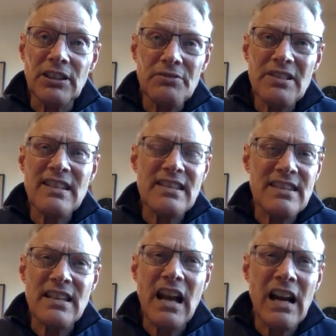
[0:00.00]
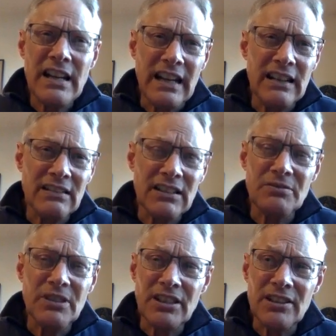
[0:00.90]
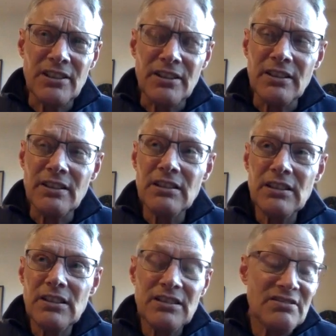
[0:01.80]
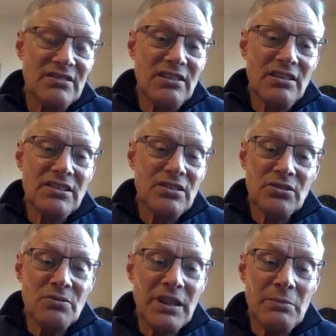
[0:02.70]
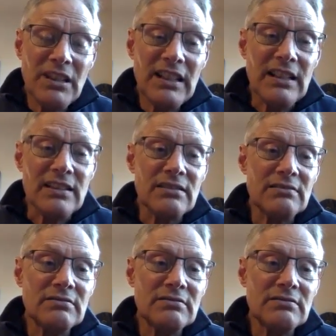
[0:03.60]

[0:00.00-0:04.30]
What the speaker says: it was a saga that we heard. It only took 20 minutes.